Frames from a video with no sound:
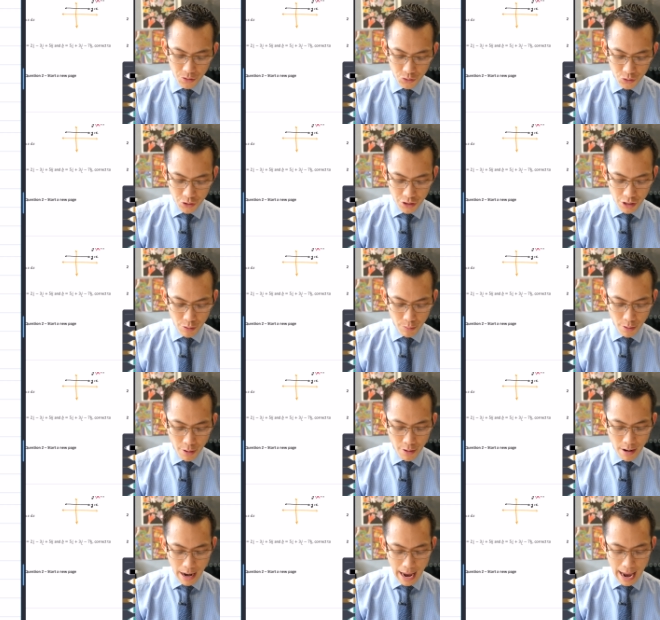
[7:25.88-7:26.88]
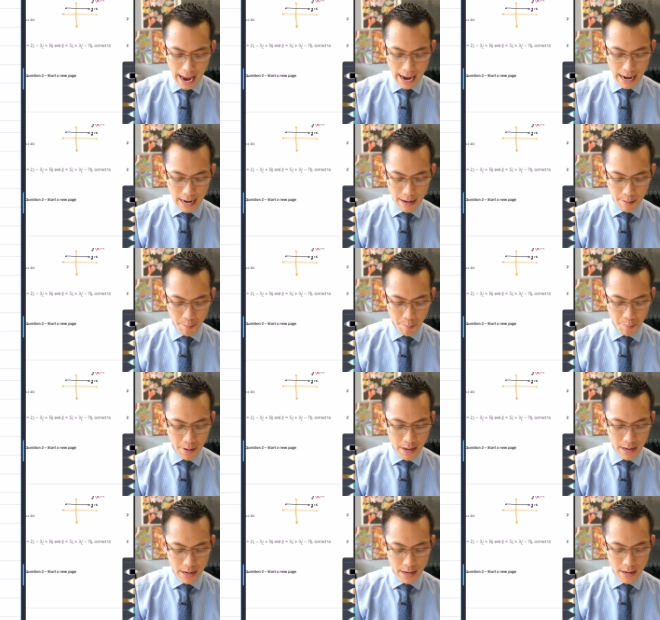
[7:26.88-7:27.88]
zero, a,
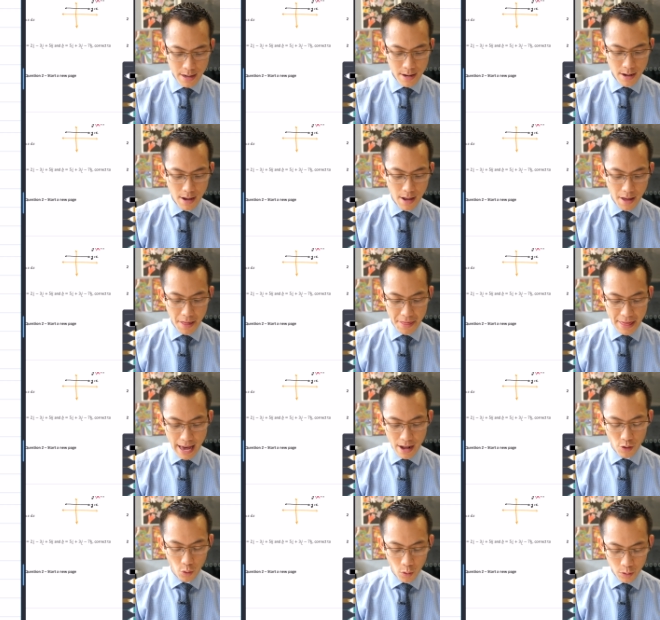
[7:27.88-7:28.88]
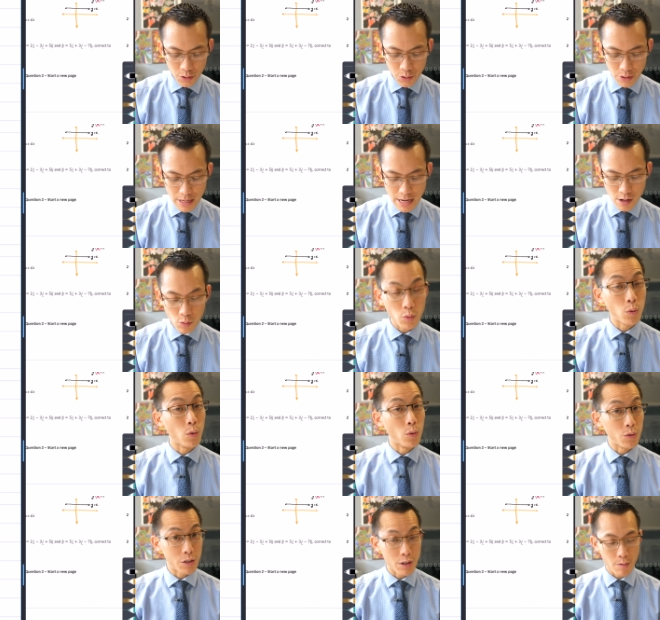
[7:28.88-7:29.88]
b, that ought to
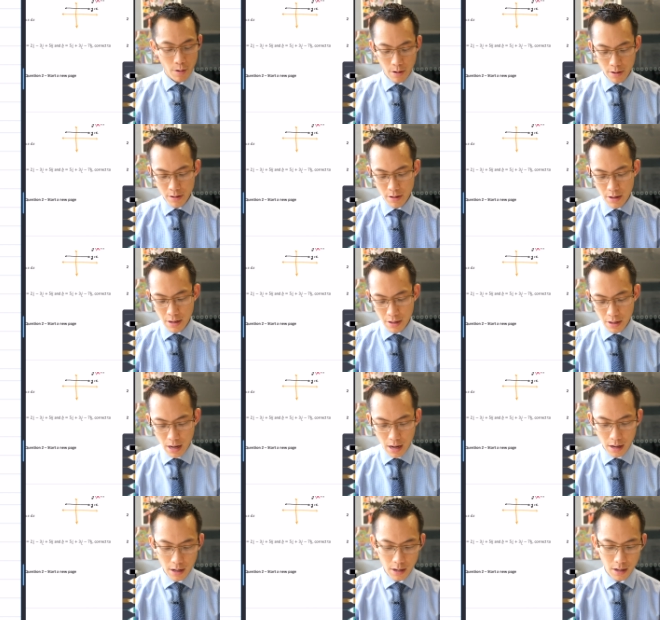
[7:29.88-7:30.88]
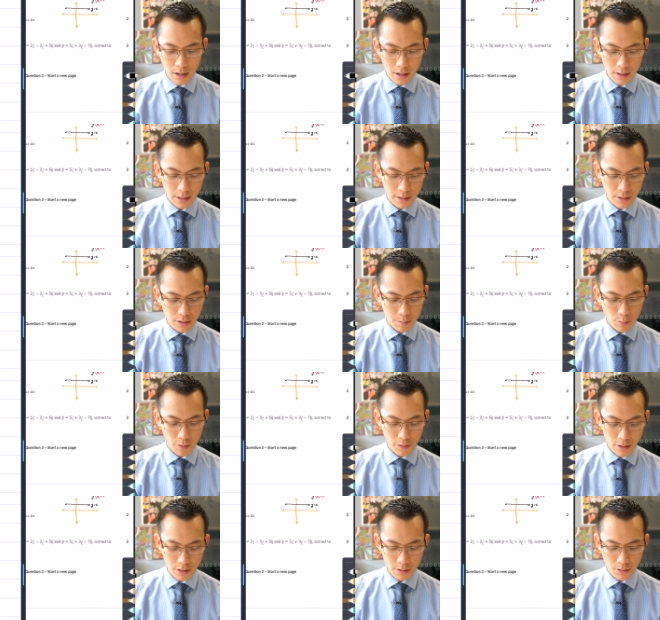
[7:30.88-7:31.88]
equal zero, uh, let's just
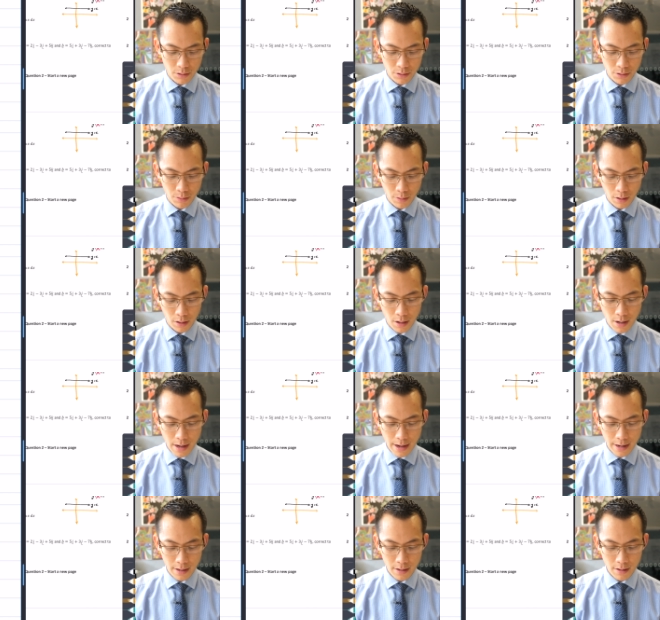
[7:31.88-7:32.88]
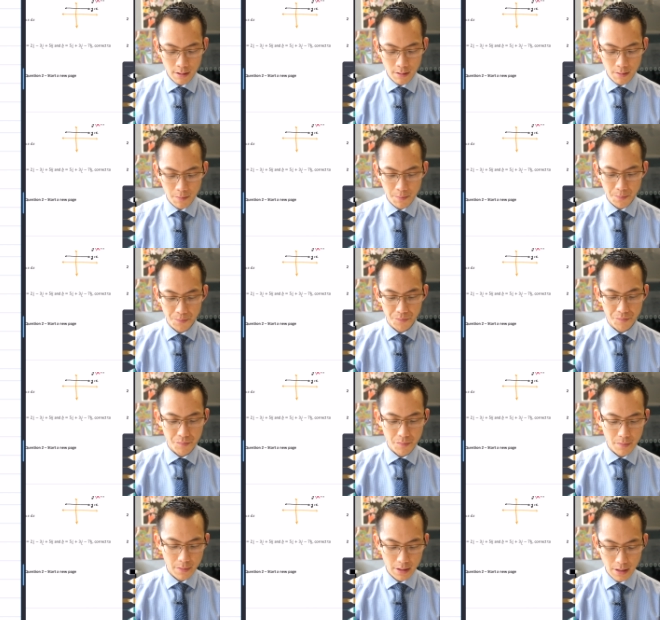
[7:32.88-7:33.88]
move this onto a line,
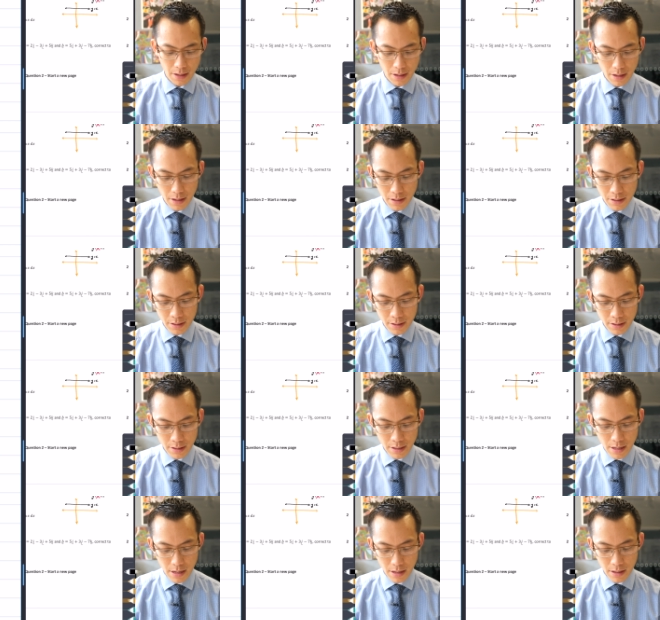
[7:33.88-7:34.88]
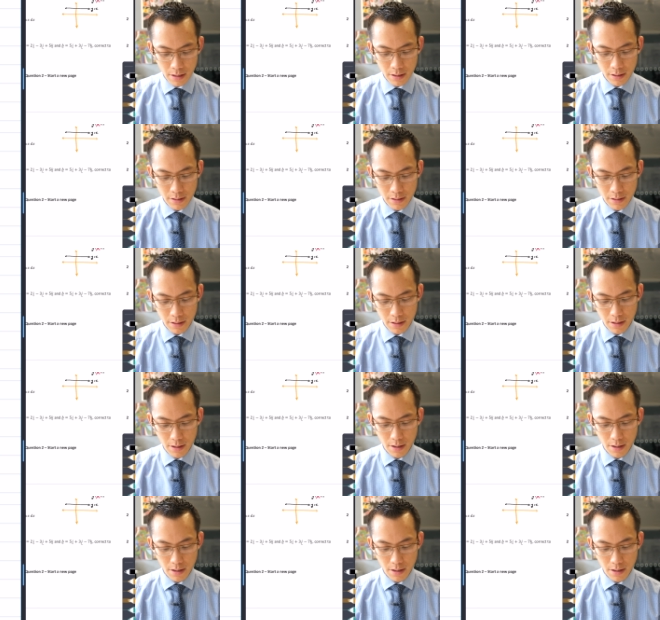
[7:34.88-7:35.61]
since